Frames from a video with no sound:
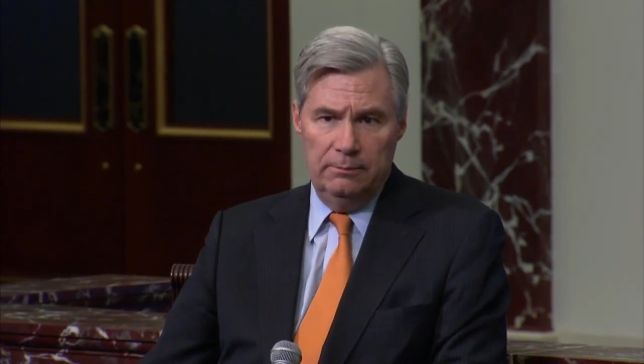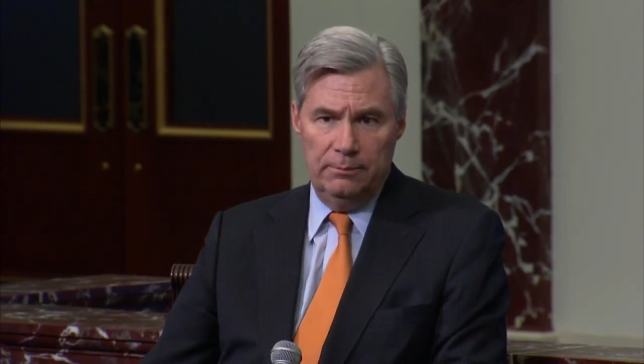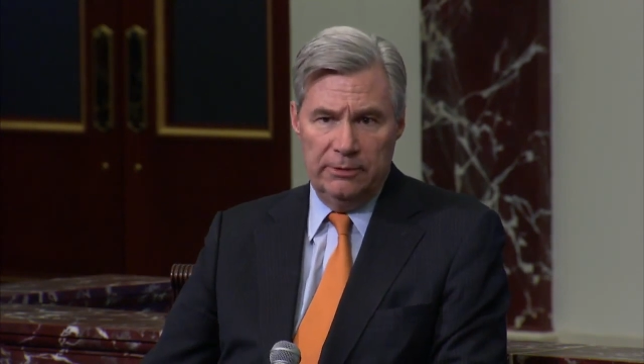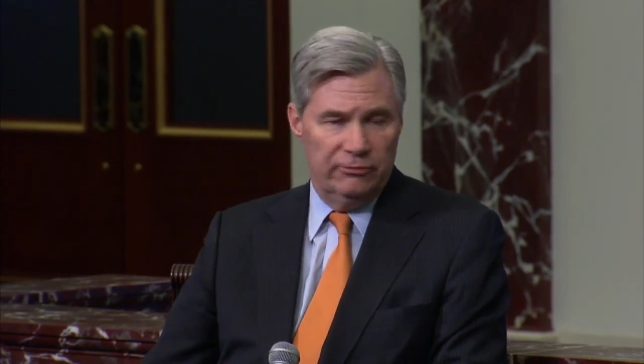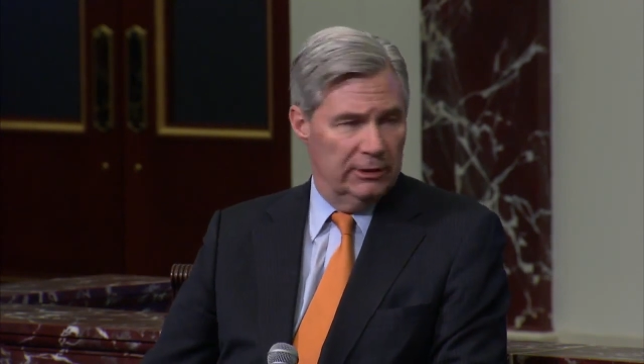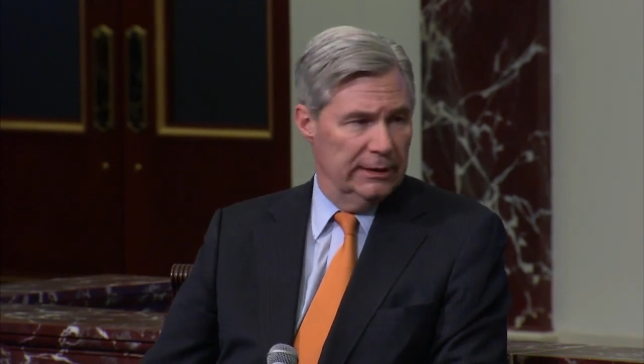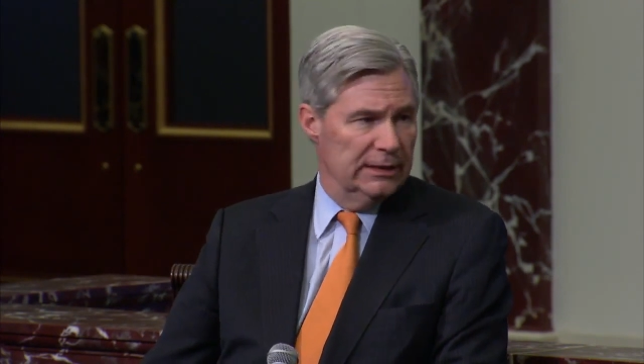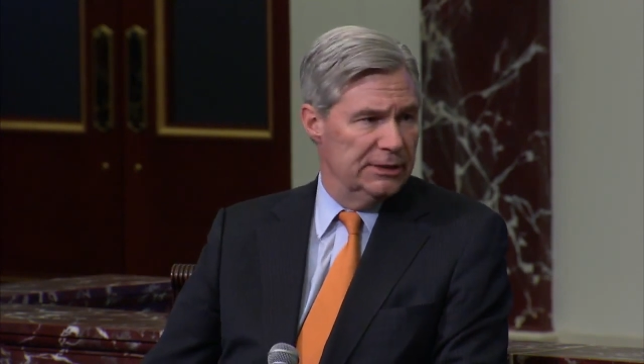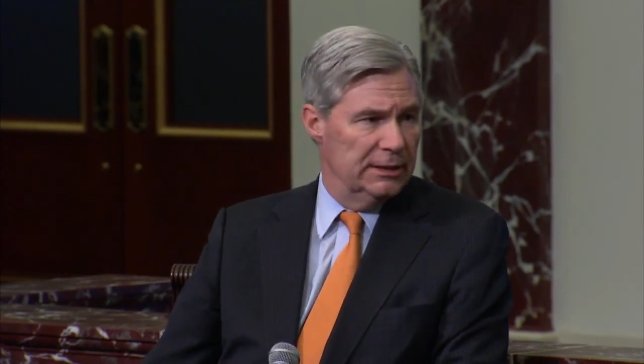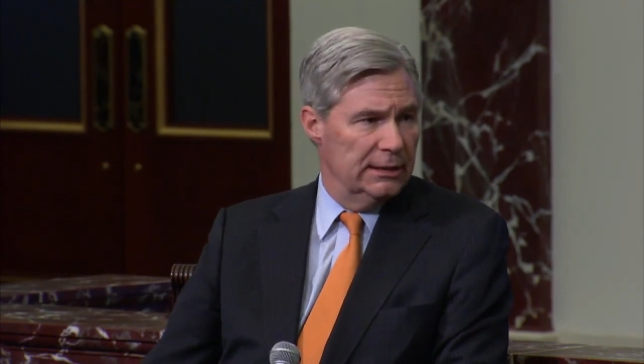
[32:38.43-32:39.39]
perfectly
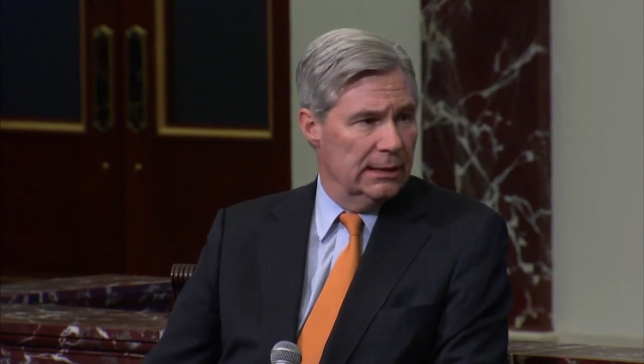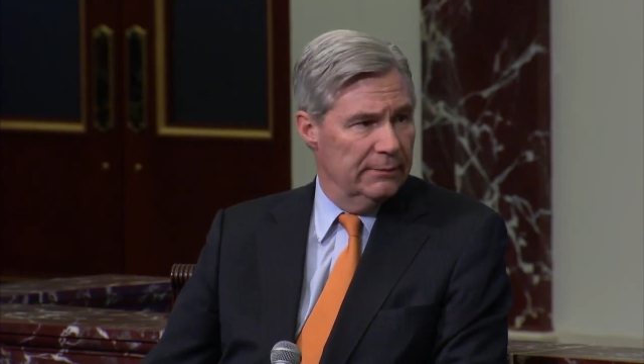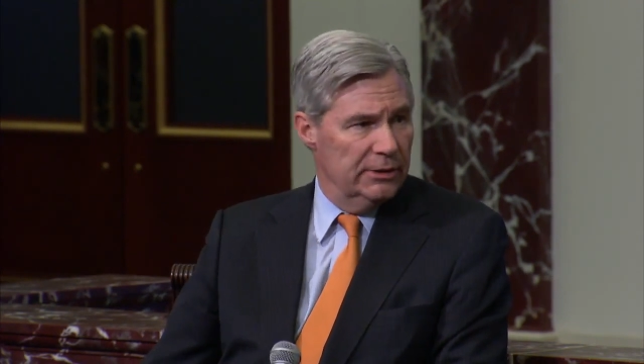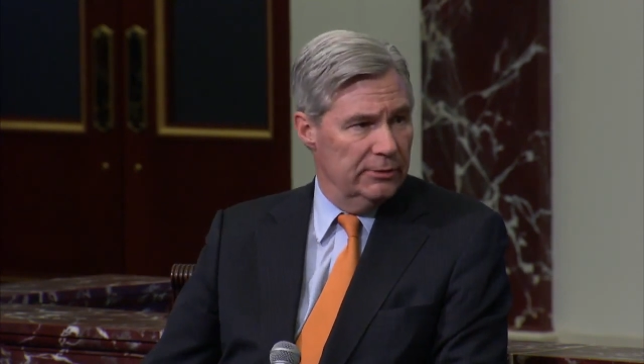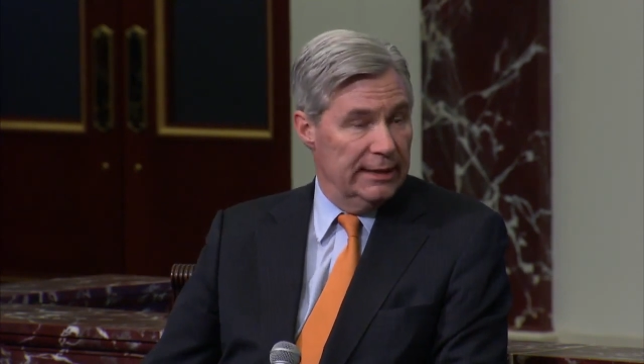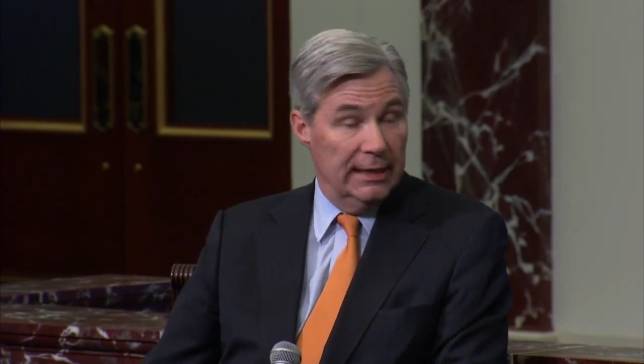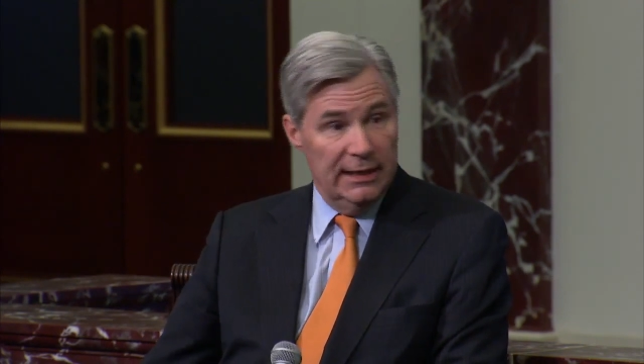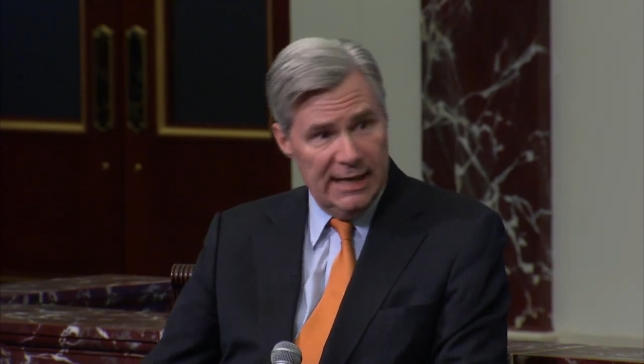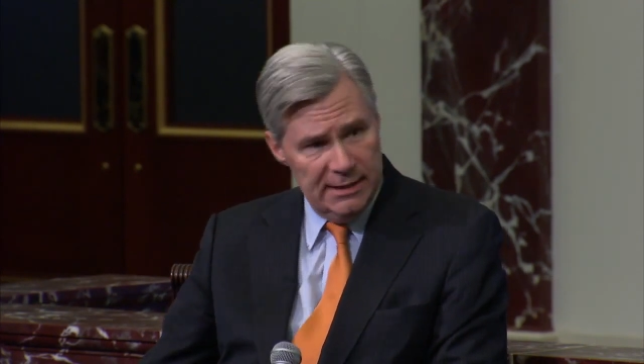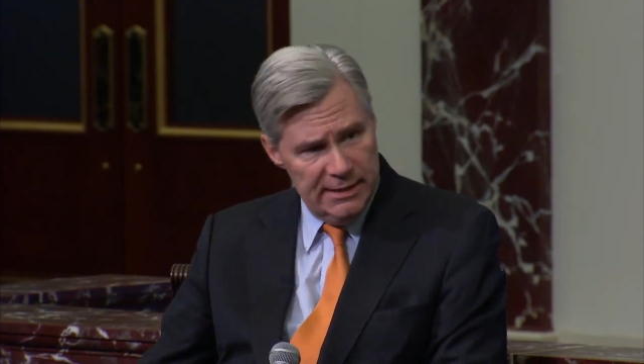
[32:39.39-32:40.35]
easily come and do it again
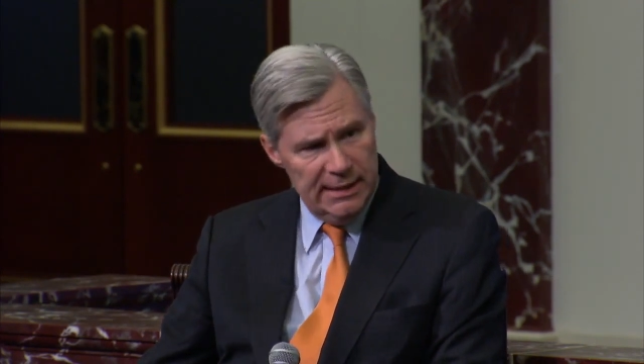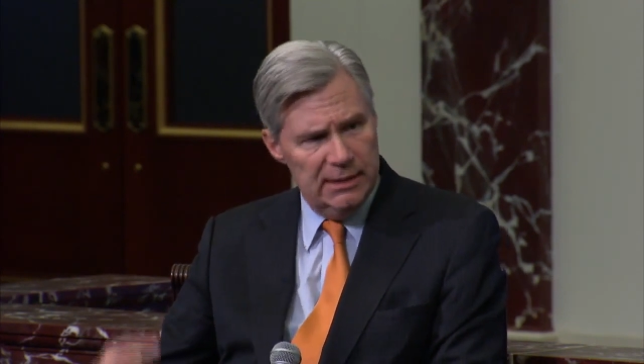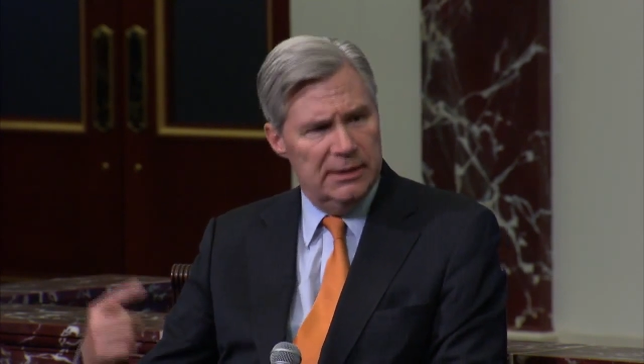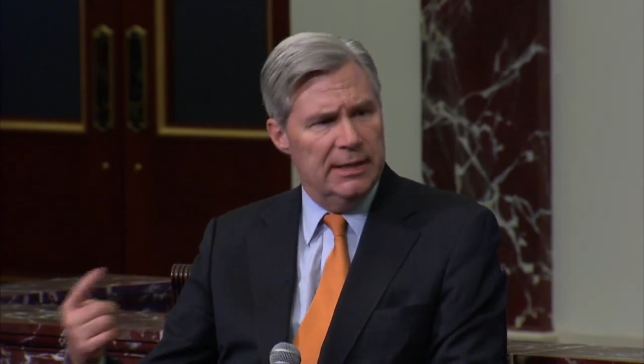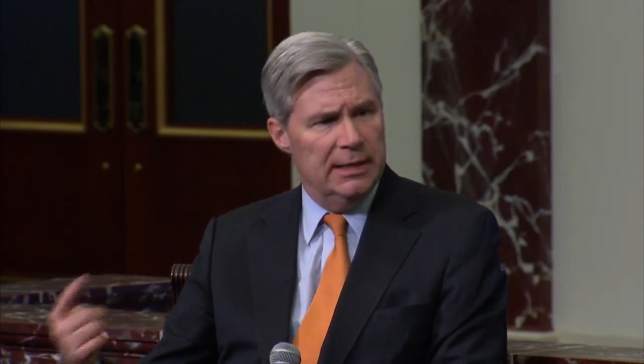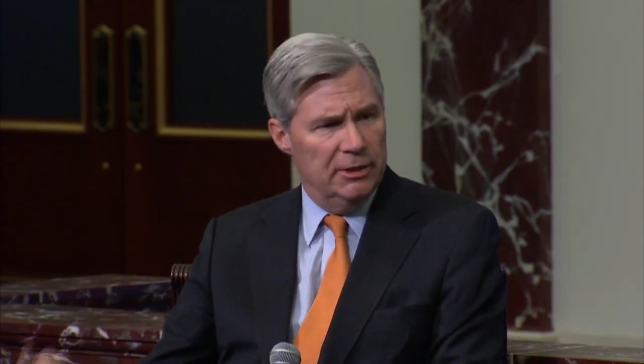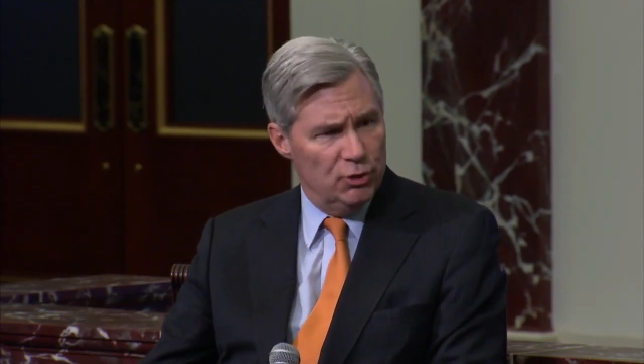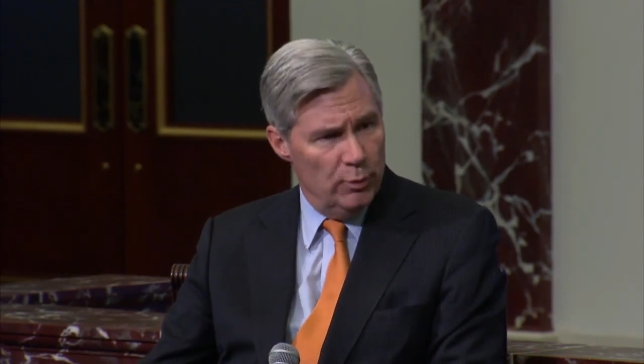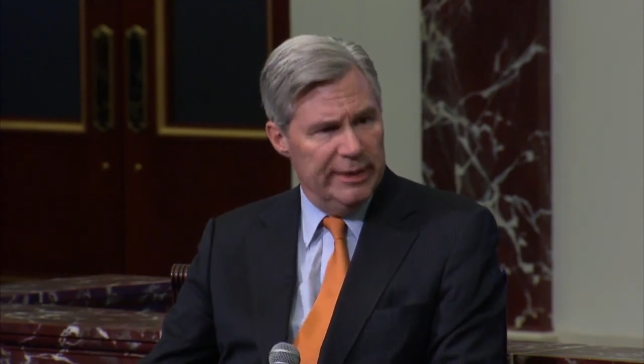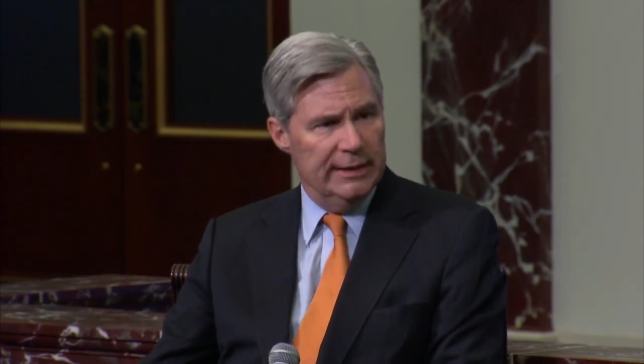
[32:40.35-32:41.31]
in 18 and then in
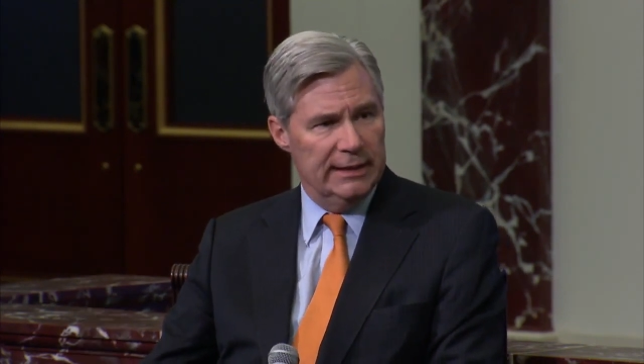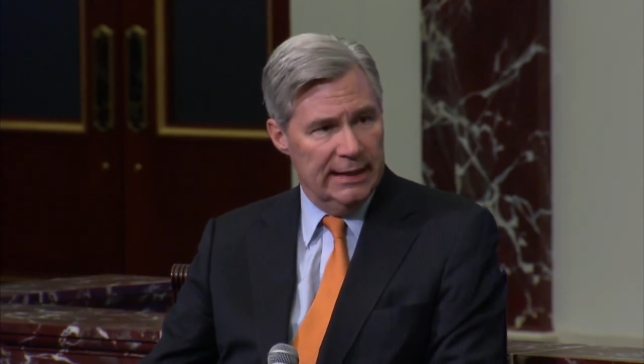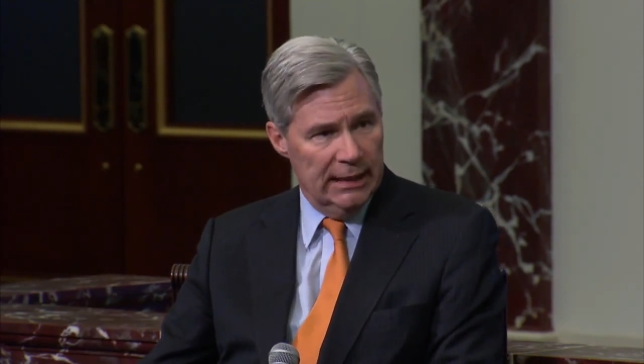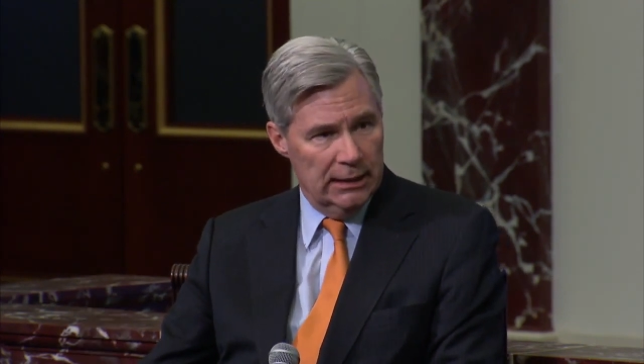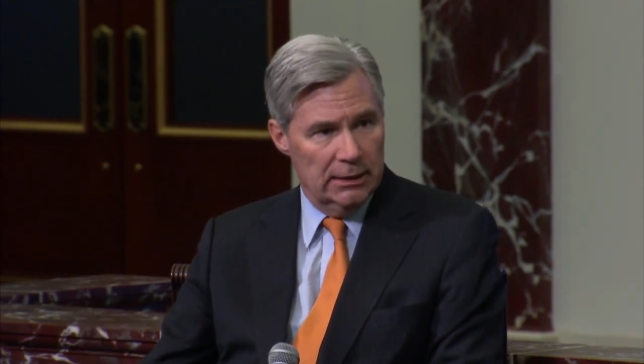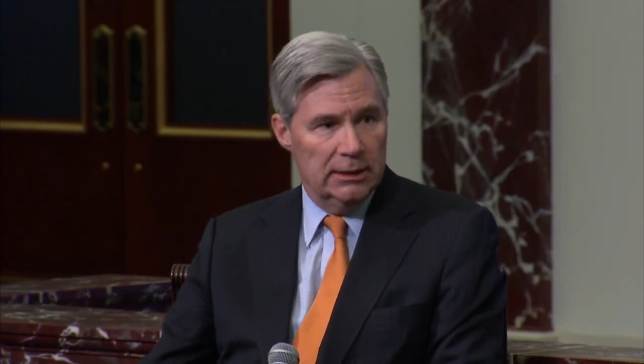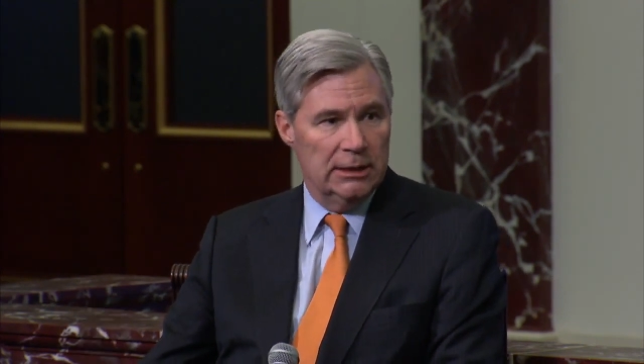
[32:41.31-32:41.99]
20 again.